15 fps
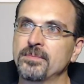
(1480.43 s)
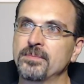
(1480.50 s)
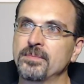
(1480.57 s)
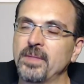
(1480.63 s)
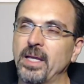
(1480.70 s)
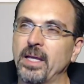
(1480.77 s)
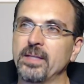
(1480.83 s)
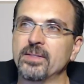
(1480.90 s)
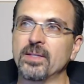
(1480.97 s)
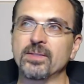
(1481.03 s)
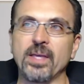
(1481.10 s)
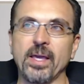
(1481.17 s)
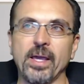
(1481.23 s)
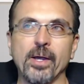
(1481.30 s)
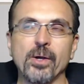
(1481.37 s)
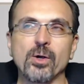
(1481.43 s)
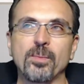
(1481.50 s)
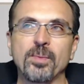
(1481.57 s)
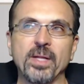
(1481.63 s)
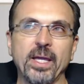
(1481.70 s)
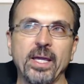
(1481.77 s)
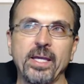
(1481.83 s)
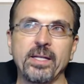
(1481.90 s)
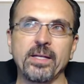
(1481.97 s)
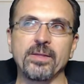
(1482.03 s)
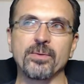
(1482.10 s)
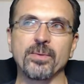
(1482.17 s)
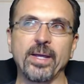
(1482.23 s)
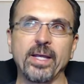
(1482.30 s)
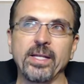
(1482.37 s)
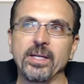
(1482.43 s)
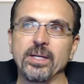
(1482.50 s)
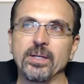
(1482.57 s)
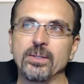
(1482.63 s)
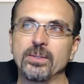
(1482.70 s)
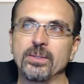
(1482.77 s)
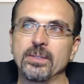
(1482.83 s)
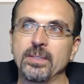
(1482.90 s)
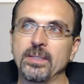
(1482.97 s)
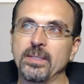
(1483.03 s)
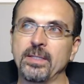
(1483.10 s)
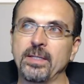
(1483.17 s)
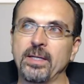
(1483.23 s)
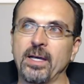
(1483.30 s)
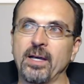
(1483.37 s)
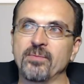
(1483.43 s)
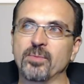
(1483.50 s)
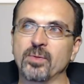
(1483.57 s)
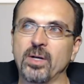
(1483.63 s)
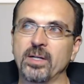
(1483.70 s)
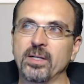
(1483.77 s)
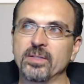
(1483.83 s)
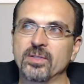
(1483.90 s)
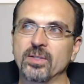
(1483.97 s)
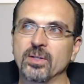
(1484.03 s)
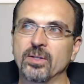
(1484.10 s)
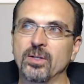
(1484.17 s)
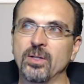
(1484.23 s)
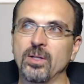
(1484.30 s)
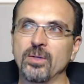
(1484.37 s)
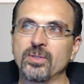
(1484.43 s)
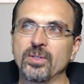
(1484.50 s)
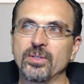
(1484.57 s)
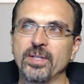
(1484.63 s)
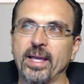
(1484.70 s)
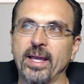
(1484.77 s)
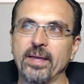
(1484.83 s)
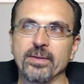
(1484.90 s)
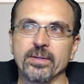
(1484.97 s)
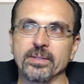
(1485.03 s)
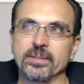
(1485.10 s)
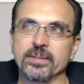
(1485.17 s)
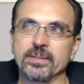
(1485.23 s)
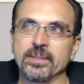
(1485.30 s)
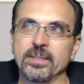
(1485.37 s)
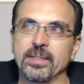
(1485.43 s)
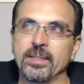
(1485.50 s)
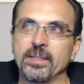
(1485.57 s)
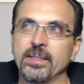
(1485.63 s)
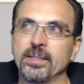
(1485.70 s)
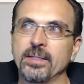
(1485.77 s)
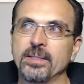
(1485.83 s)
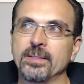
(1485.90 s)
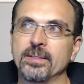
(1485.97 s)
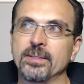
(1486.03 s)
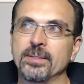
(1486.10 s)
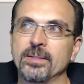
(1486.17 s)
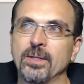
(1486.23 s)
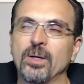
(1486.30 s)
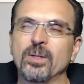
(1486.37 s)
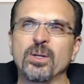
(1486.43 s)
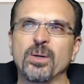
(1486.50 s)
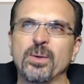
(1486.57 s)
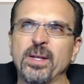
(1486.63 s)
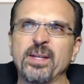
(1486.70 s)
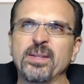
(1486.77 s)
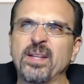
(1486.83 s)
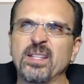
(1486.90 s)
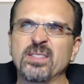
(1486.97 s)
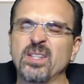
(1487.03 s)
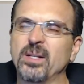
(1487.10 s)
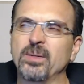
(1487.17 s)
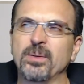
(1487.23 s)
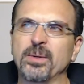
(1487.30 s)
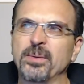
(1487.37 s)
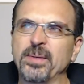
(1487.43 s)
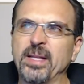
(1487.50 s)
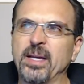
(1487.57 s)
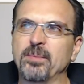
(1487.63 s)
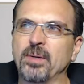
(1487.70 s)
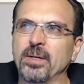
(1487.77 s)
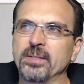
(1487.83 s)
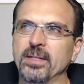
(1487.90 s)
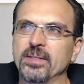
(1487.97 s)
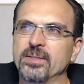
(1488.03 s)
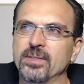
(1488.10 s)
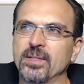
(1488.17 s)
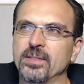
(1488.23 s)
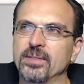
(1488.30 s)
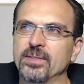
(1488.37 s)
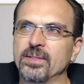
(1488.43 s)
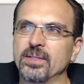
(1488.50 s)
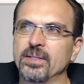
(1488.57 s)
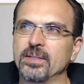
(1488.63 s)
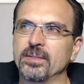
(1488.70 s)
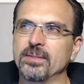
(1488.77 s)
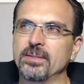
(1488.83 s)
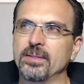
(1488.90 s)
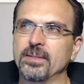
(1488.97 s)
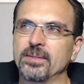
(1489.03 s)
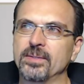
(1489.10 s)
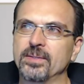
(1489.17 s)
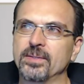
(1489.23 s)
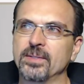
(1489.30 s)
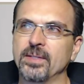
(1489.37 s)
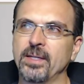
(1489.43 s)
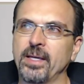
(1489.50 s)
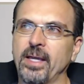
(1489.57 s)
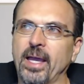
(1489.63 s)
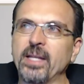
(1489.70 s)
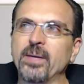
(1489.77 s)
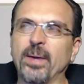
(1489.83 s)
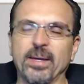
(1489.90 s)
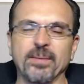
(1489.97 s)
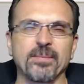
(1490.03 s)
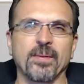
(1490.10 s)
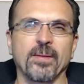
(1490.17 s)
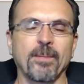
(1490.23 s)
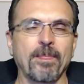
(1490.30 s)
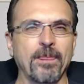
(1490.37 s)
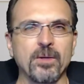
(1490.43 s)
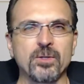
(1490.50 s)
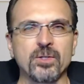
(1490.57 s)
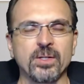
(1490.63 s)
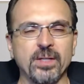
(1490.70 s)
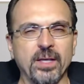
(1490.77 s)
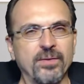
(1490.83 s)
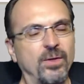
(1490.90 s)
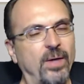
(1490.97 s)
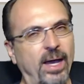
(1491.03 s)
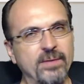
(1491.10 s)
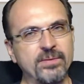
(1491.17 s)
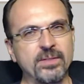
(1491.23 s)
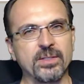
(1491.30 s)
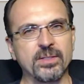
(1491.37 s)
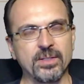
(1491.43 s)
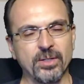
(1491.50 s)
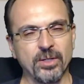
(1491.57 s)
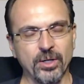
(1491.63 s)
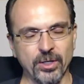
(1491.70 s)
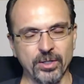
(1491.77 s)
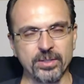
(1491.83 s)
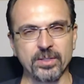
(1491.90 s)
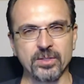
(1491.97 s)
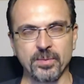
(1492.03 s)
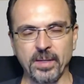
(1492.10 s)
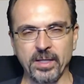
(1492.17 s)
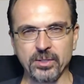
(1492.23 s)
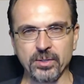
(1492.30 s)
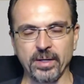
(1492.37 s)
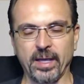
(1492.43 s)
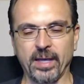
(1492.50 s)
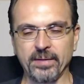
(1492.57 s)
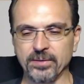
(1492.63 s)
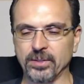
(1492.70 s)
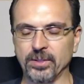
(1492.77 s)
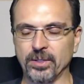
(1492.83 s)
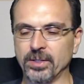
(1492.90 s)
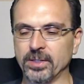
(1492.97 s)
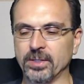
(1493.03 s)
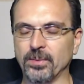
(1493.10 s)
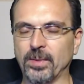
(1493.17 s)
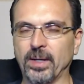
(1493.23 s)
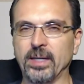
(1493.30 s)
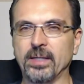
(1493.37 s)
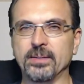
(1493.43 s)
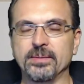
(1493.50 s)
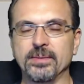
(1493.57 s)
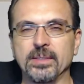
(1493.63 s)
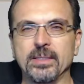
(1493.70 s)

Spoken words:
Yeah, he says the aeroplane and the radio have brought us closer together. Oh no, hey, I don't want to read that part. That's anyway. You should, if you haven't heard the speech or you haven't heard it in a while,